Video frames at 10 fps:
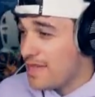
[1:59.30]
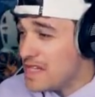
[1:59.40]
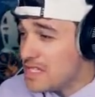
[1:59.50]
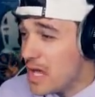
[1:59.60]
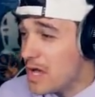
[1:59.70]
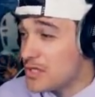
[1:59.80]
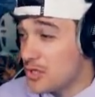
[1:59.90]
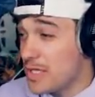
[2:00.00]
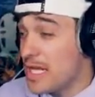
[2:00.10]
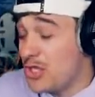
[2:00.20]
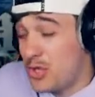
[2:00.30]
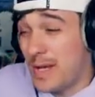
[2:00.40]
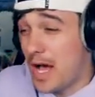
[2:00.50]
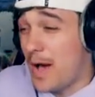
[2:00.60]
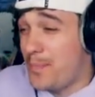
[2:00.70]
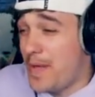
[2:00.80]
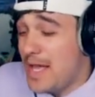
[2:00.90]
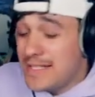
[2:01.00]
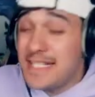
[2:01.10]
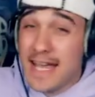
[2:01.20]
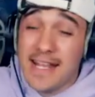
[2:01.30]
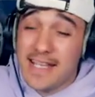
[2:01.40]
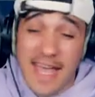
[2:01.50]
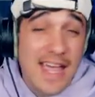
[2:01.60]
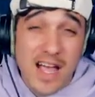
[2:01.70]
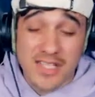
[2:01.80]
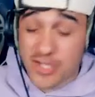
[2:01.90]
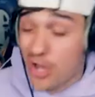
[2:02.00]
and these guy's really queuing up to get in Chaos